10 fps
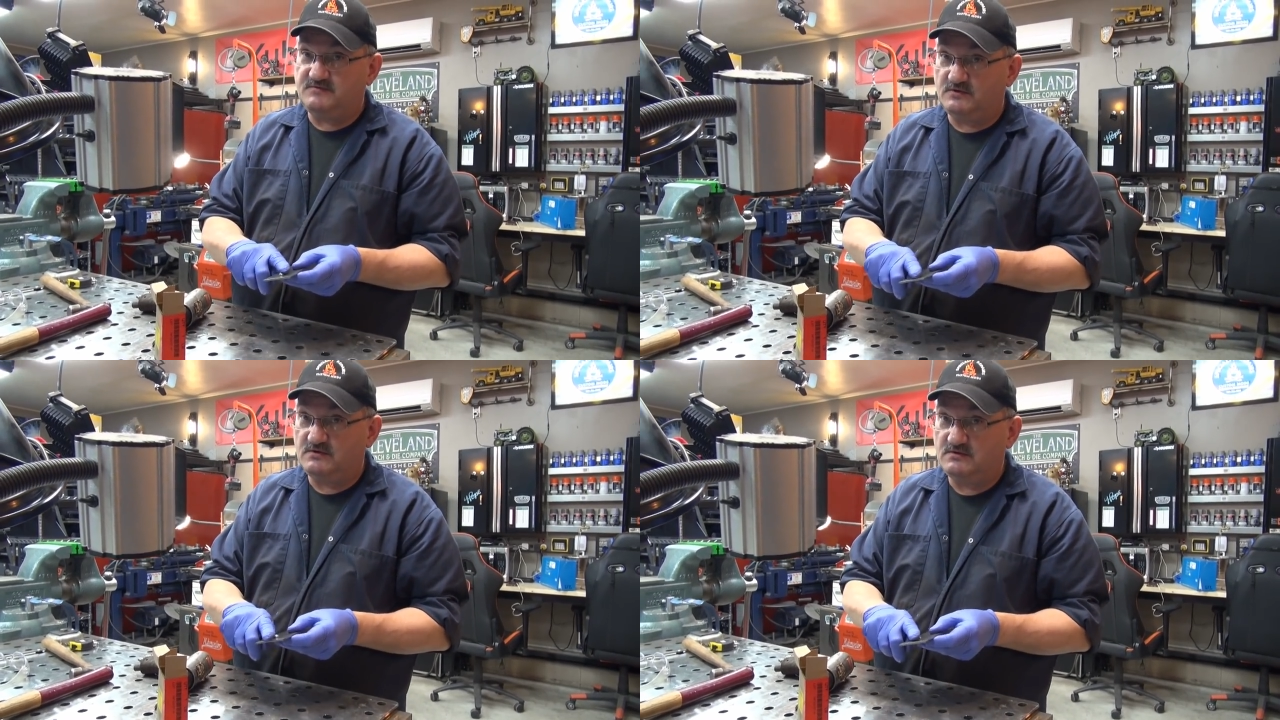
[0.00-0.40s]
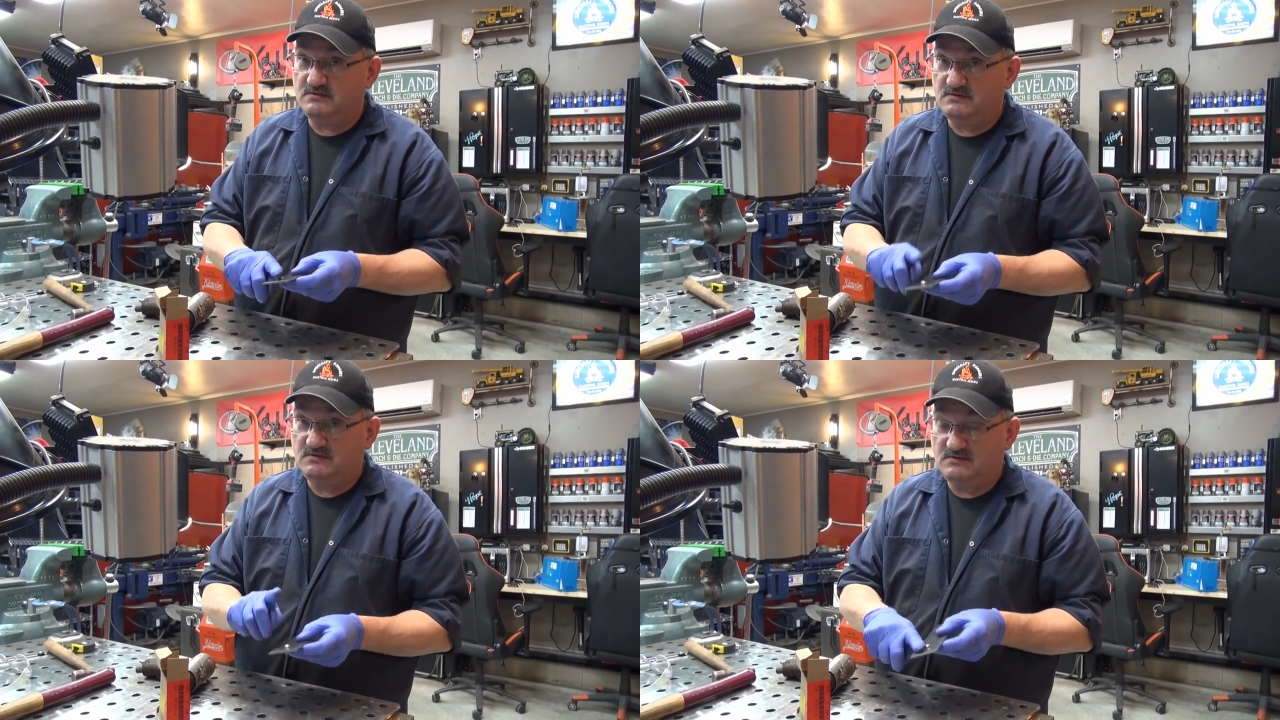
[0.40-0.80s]
for
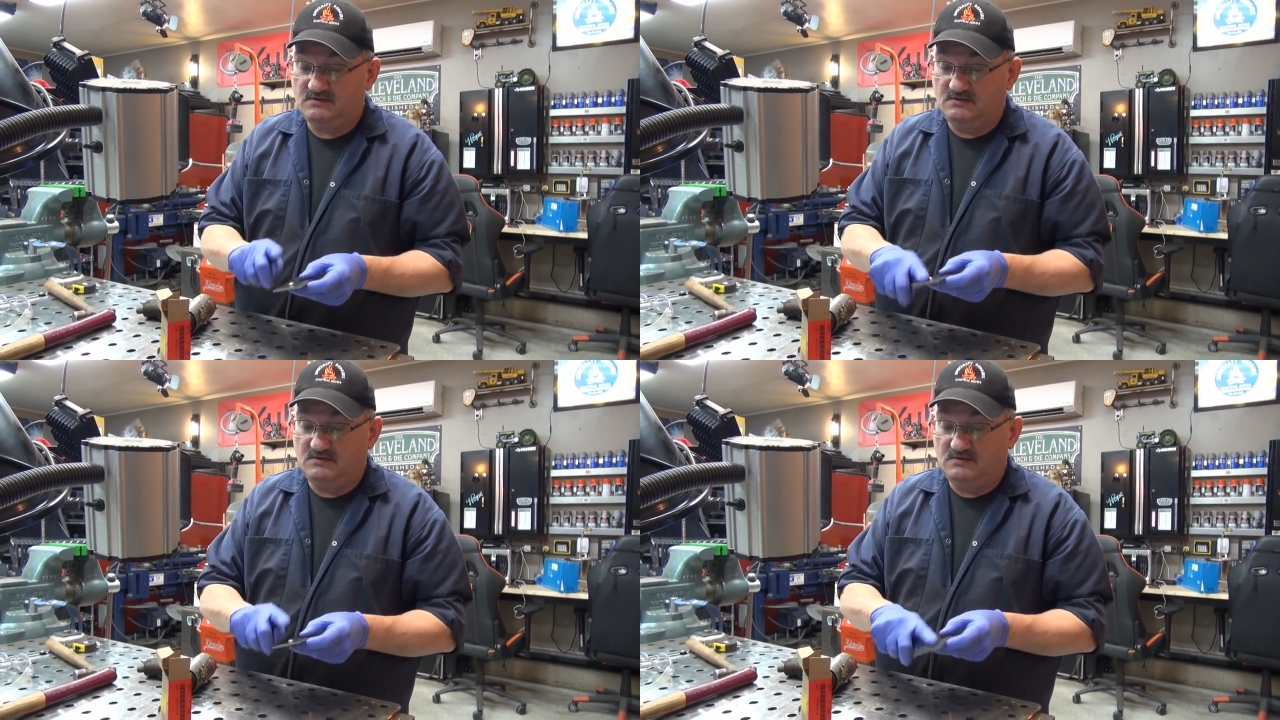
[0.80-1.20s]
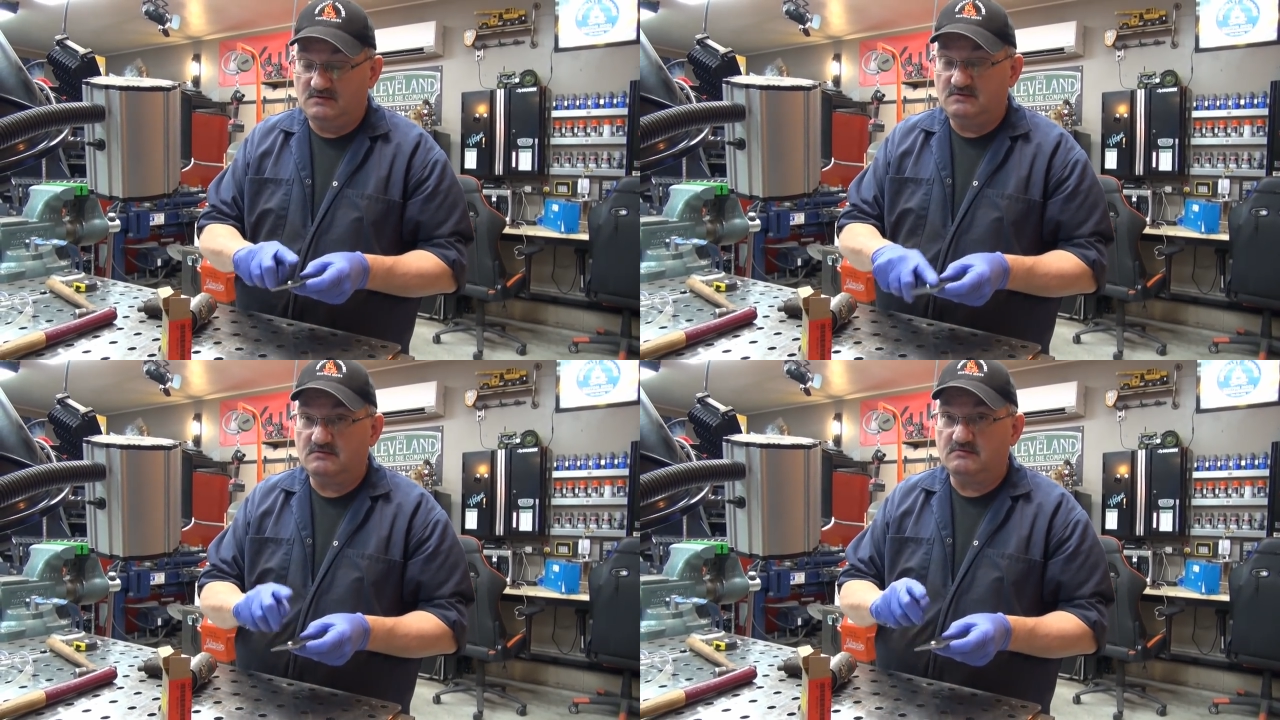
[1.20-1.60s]

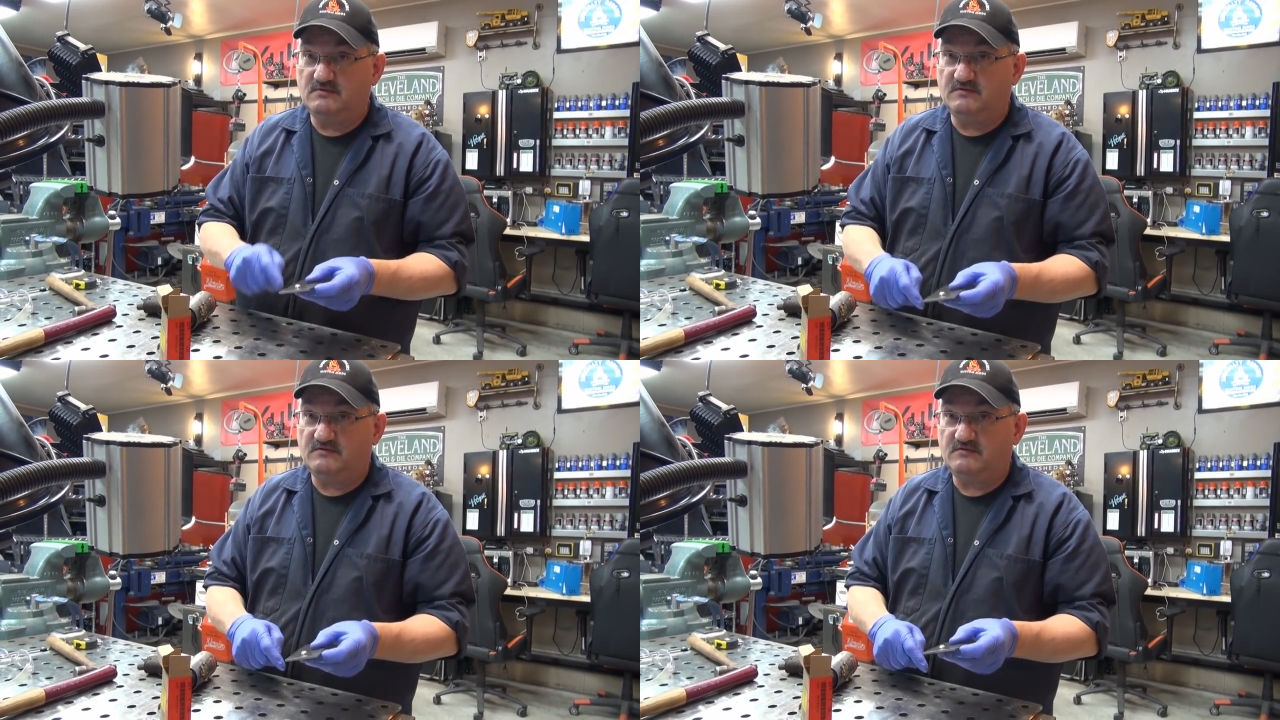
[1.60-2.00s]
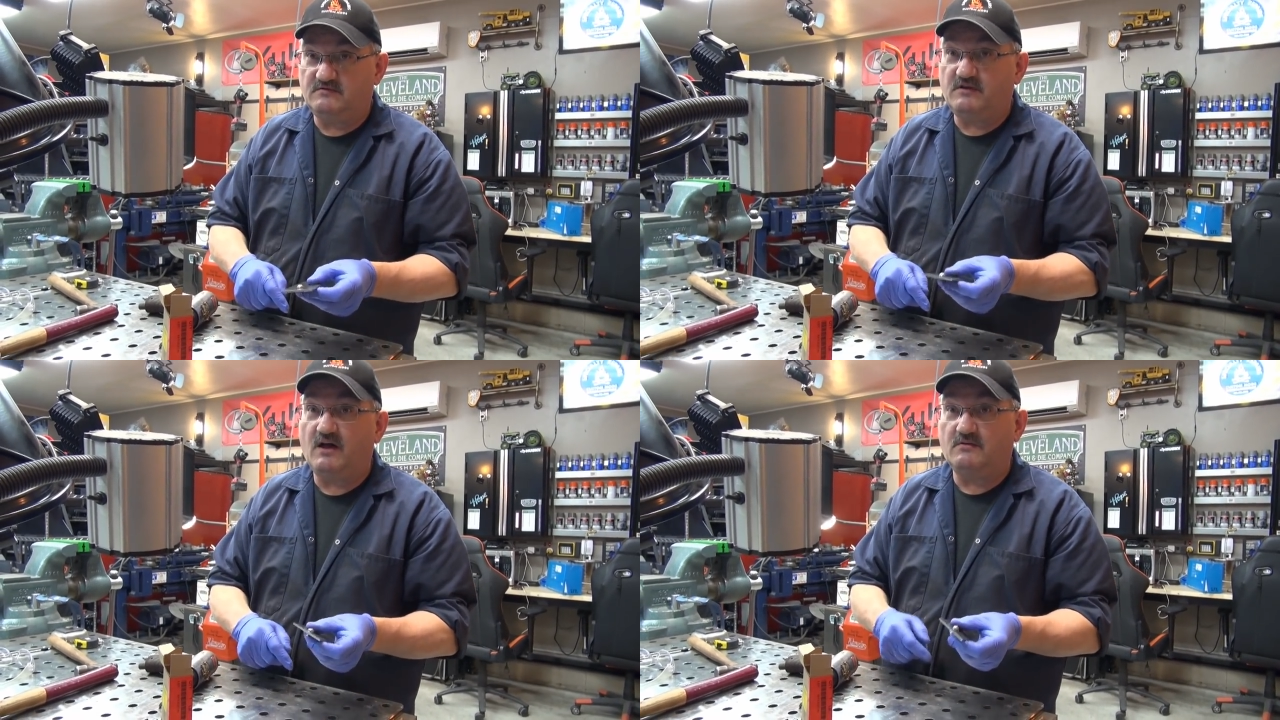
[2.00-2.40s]
rivets,
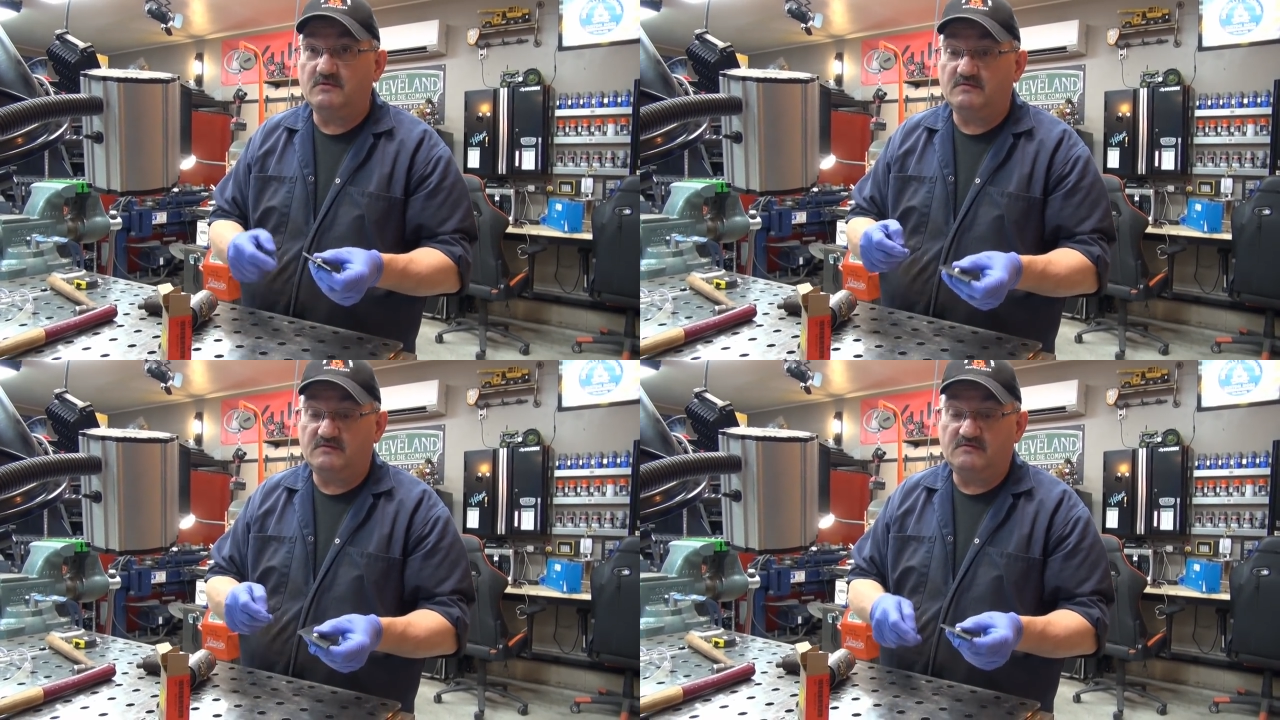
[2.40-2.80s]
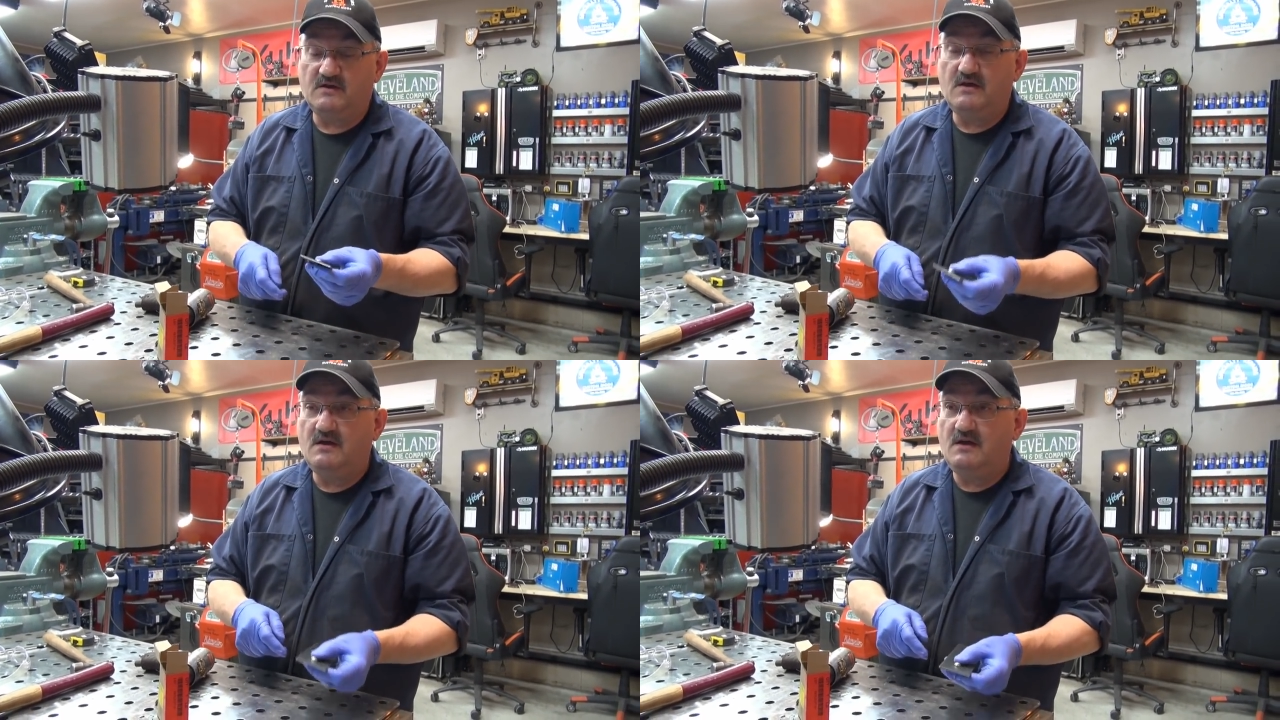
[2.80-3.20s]
solid rivets.